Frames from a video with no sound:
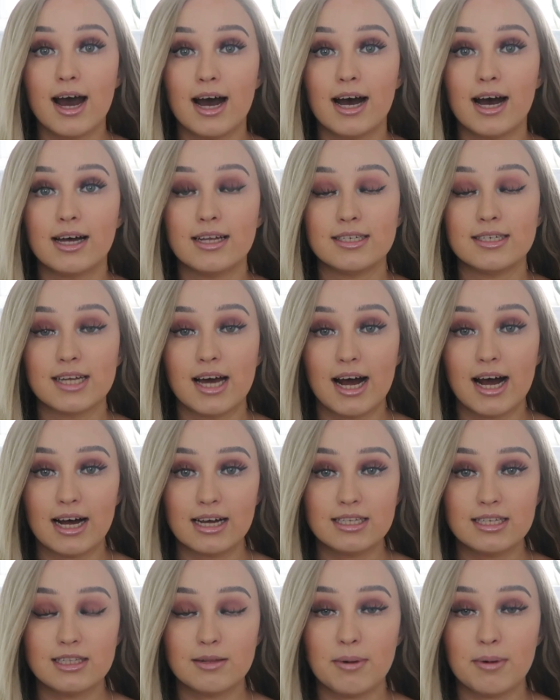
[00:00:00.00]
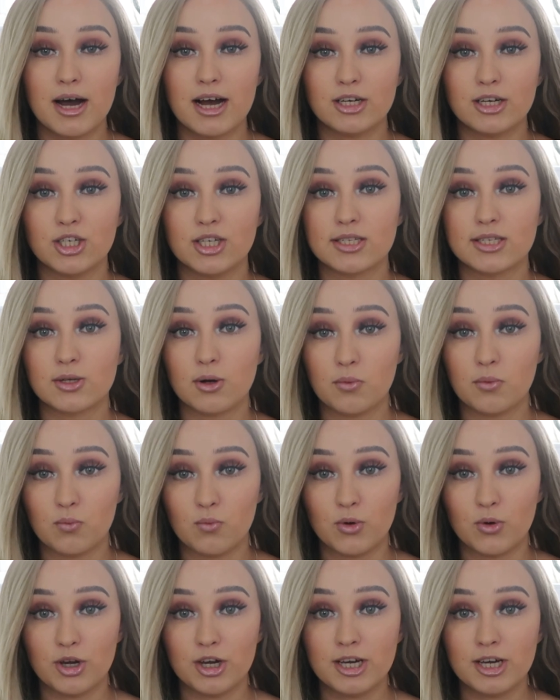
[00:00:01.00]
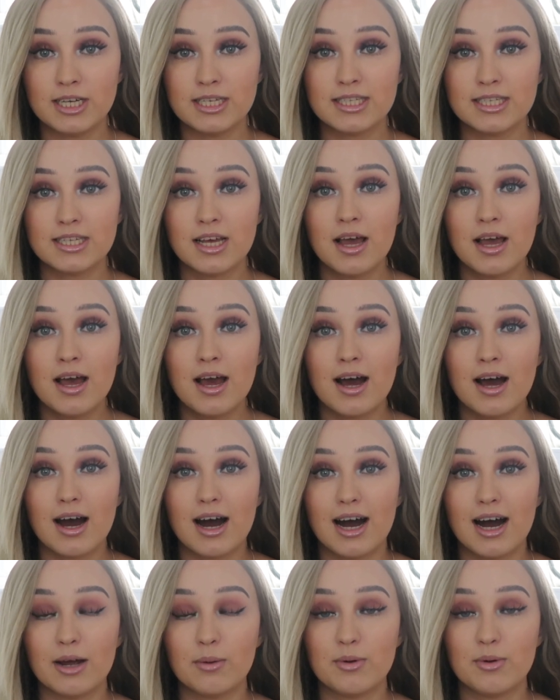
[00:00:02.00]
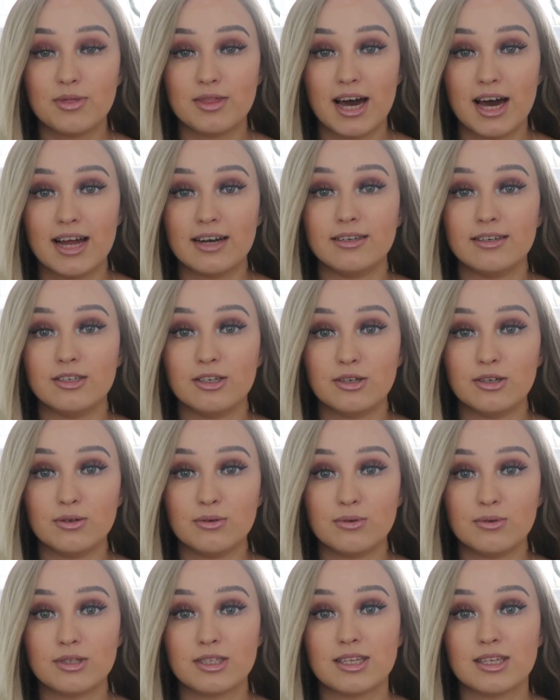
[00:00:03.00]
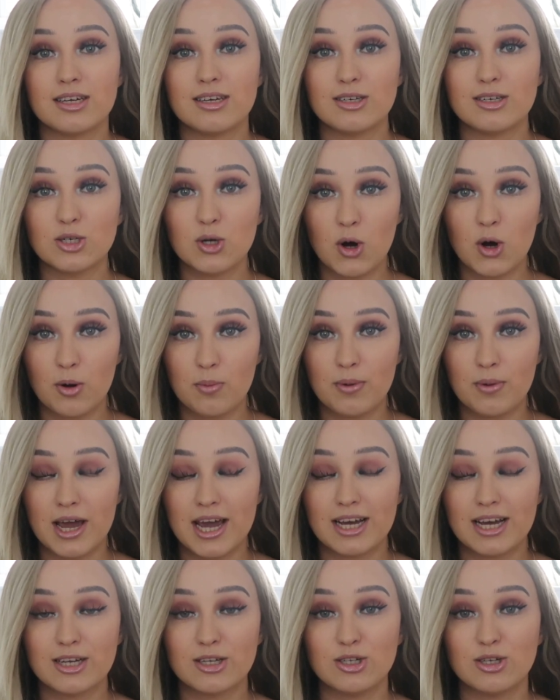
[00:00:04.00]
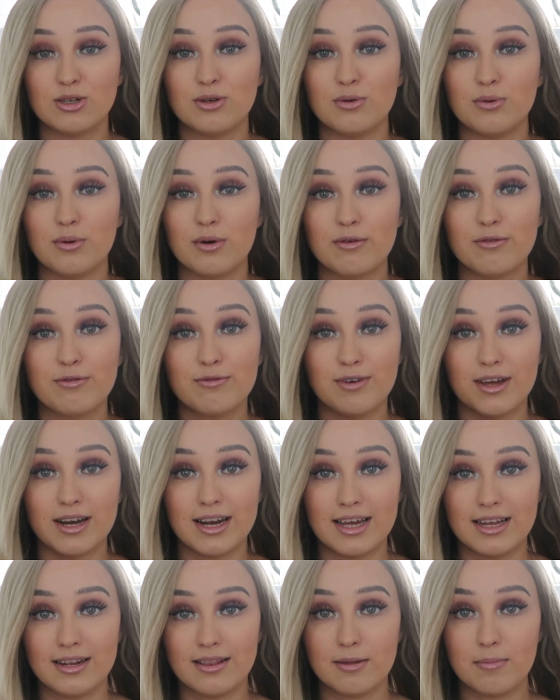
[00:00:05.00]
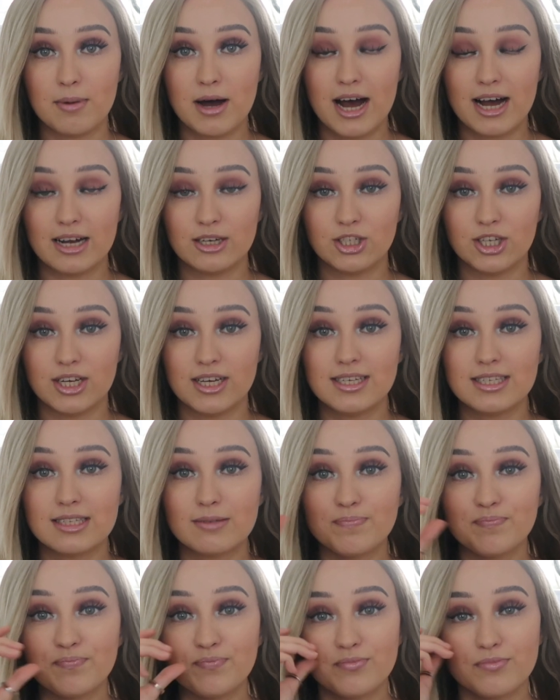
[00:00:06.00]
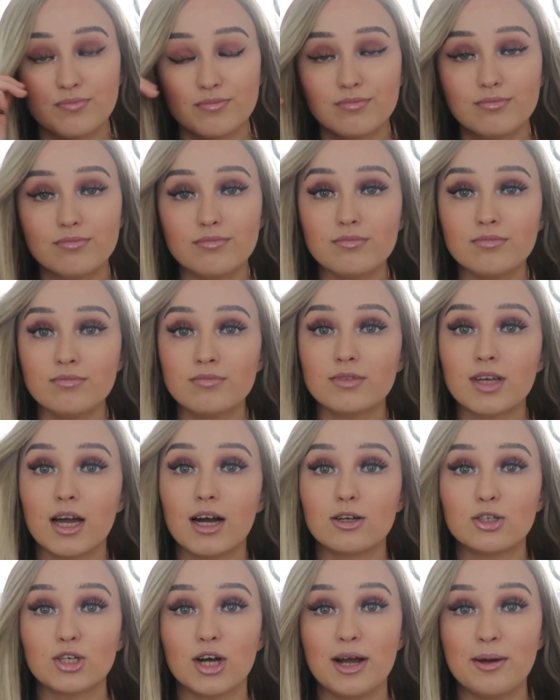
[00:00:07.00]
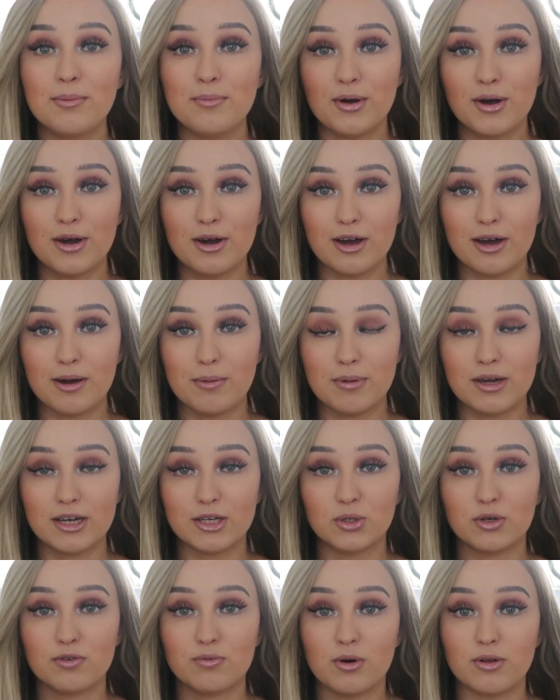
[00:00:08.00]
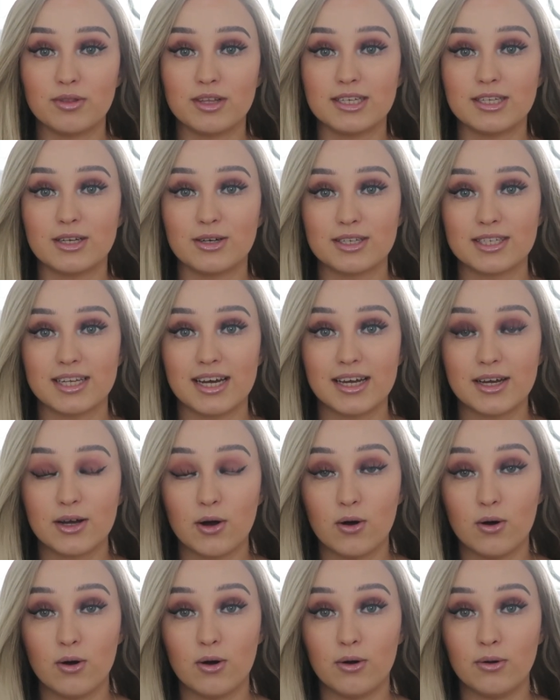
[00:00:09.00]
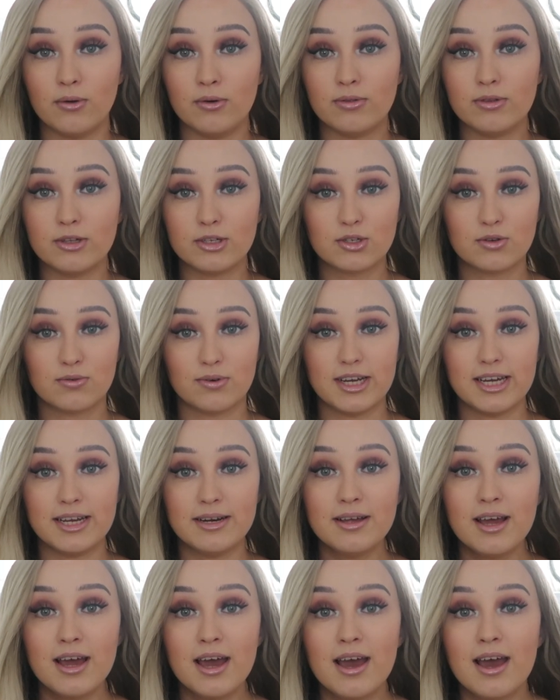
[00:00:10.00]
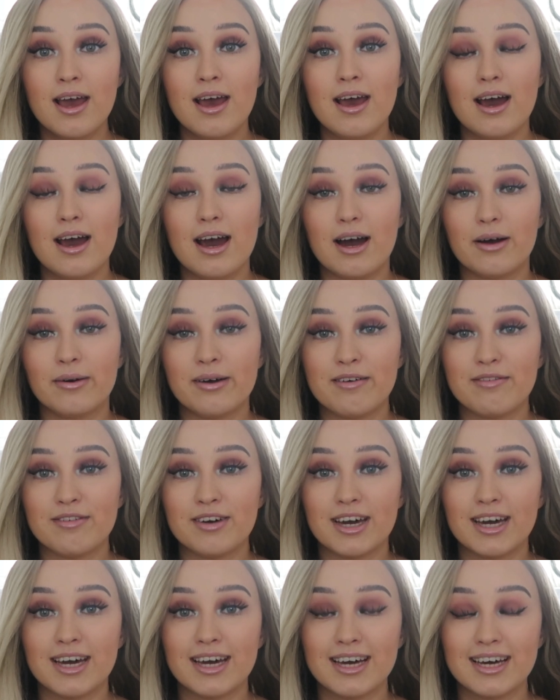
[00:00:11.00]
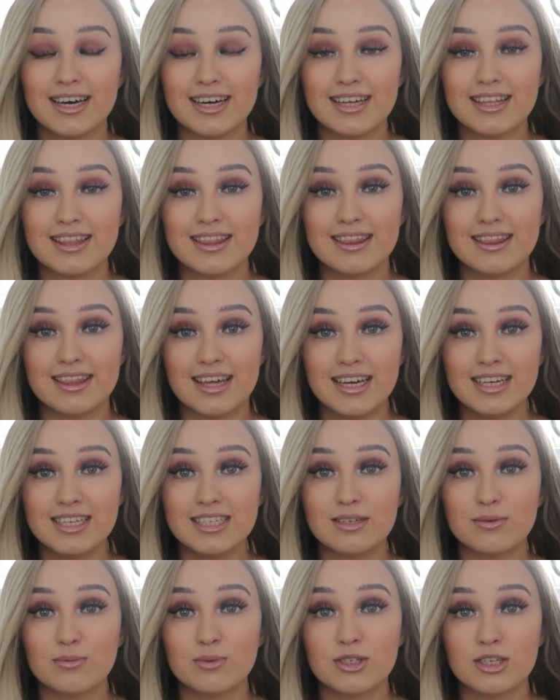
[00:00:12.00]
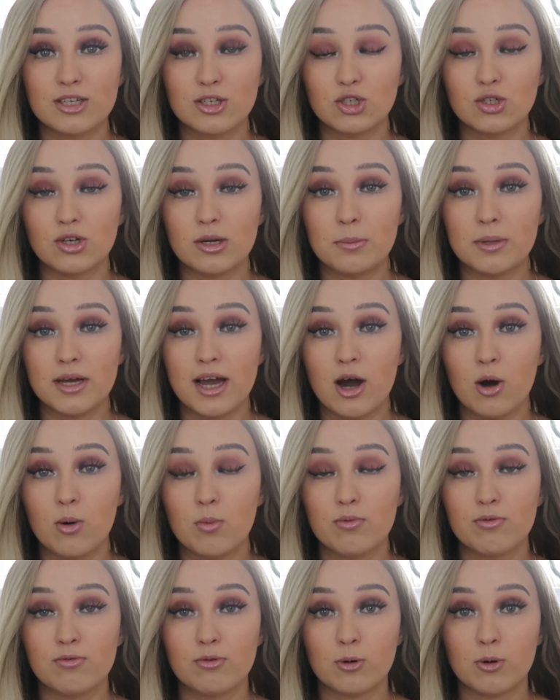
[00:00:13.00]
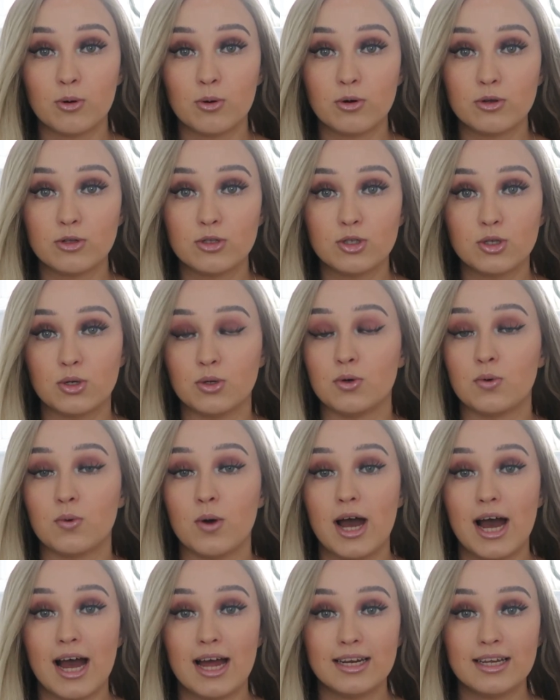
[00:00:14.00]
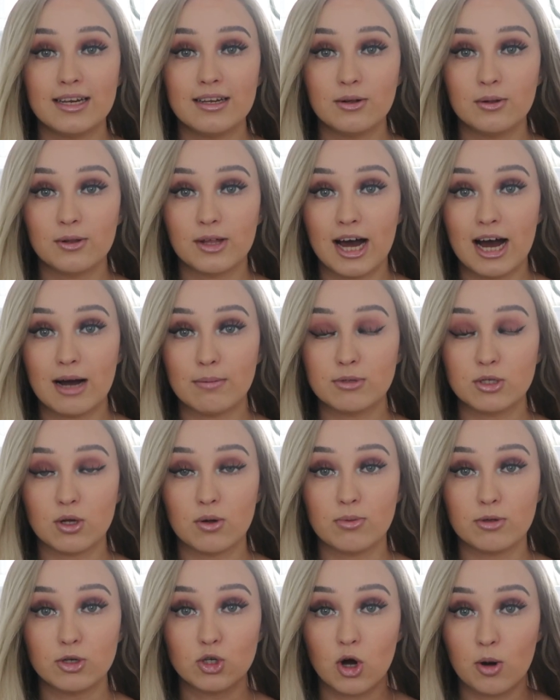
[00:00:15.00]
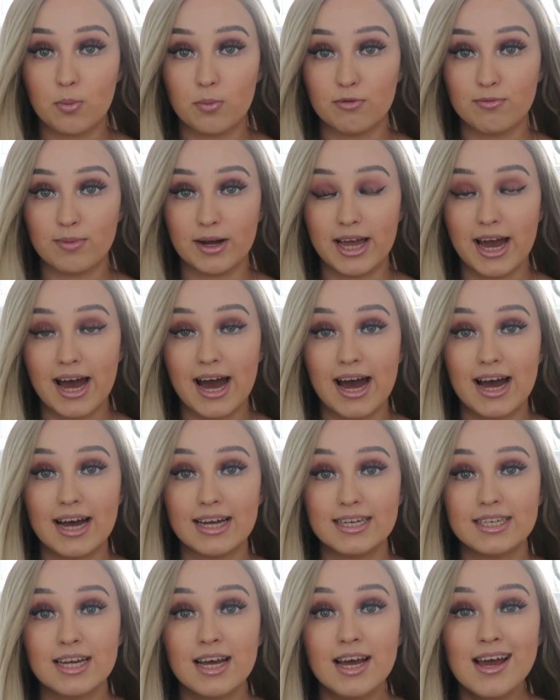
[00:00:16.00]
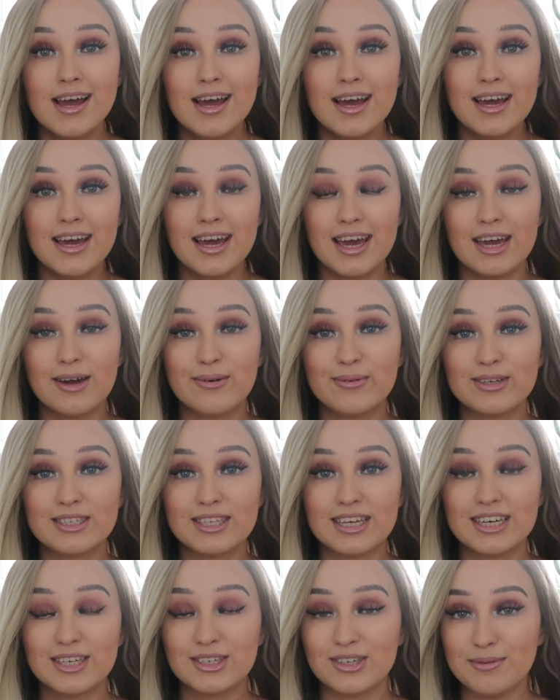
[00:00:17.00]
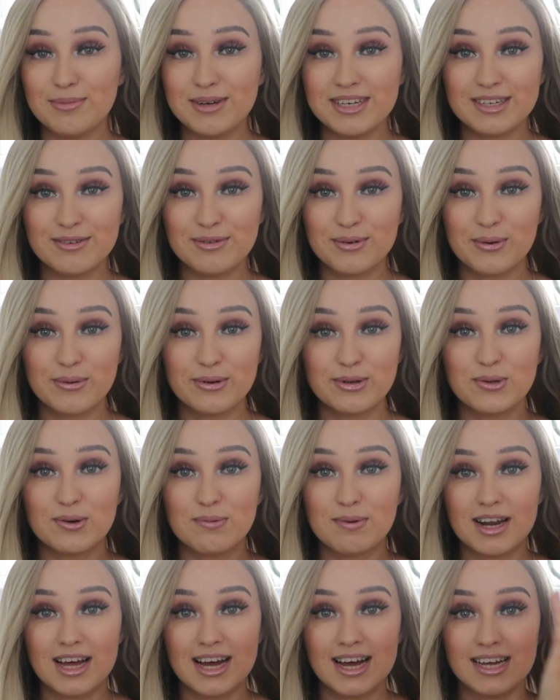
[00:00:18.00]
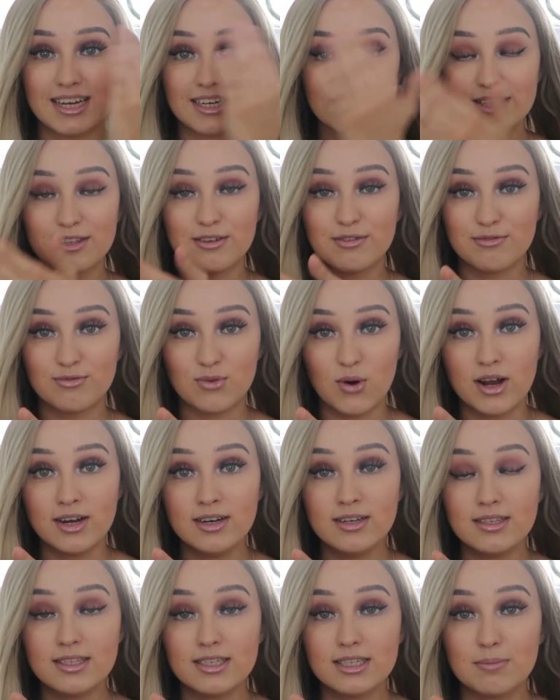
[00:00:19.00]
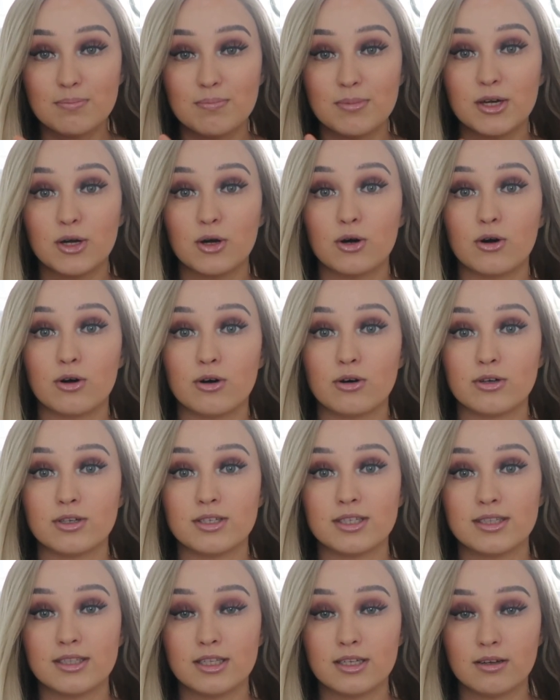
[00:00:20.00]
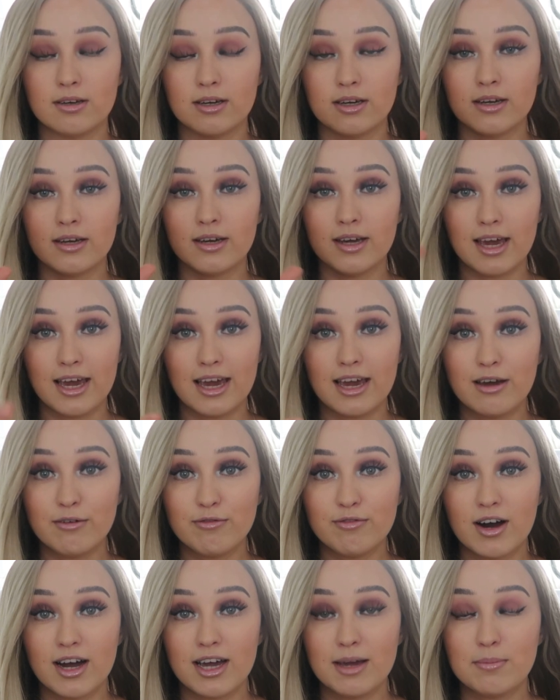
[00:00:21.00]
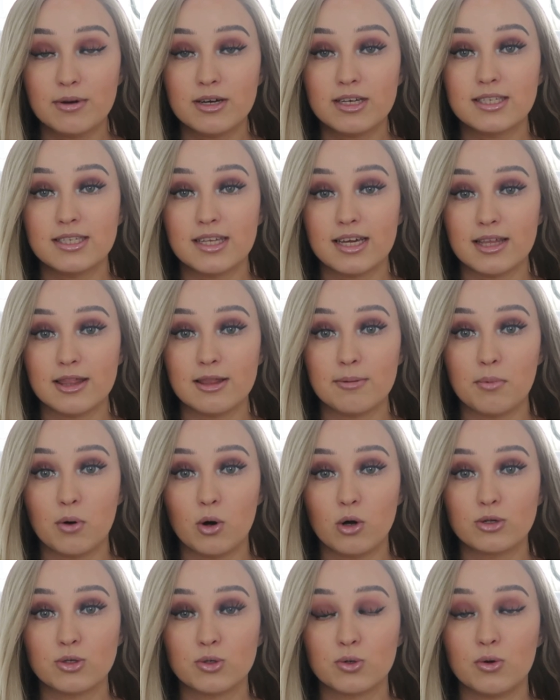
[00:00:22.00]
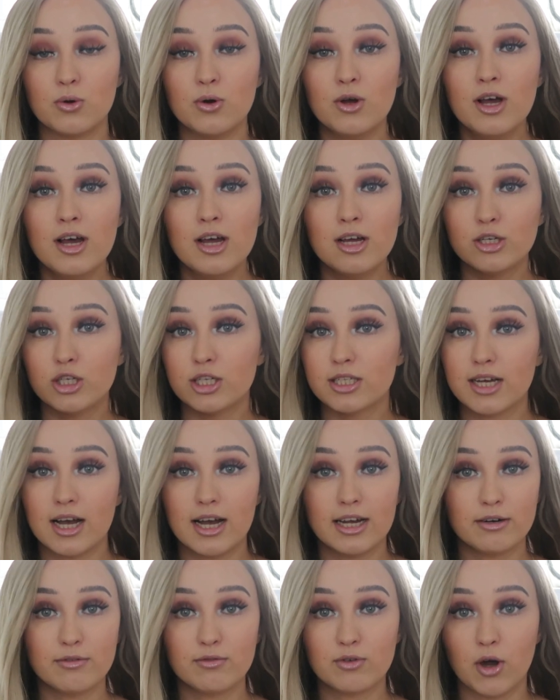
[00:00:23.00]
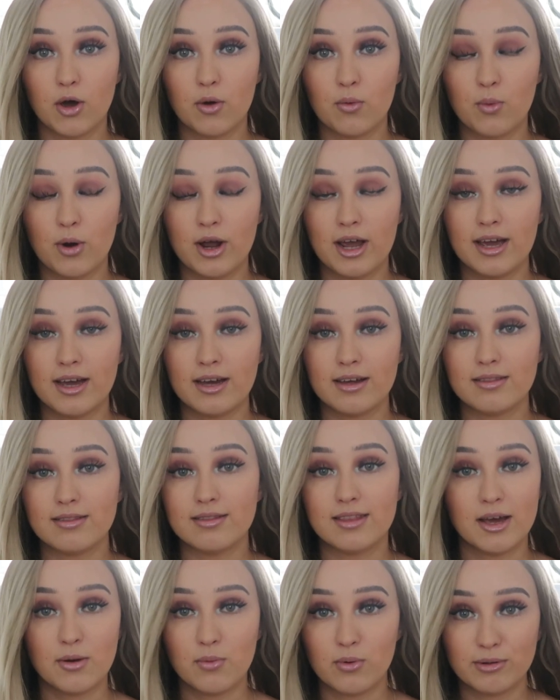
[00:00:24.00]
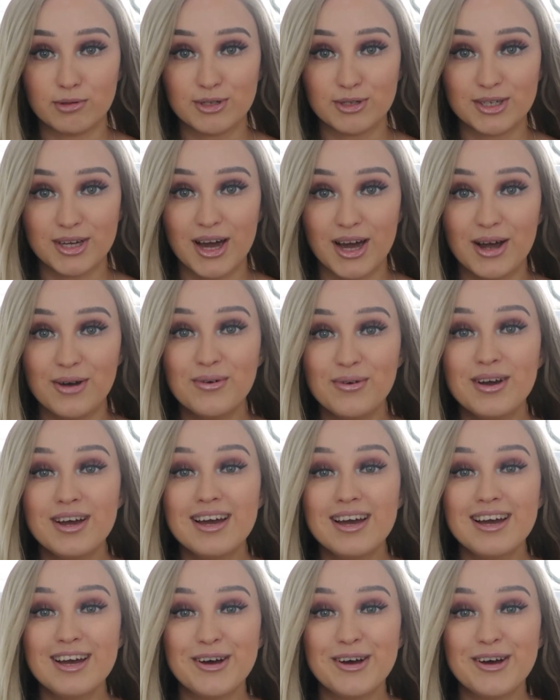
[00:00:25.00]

and as the patches got worse, I would then use Toppik to fill in the patches. I'll try and put a picture of what this looks like on the screen. However, this was extremely helpful to any little gaps on the top of my head. It was extremely difficult to apply to the front because the hair fibres in the bottle just kind of go where they want to go.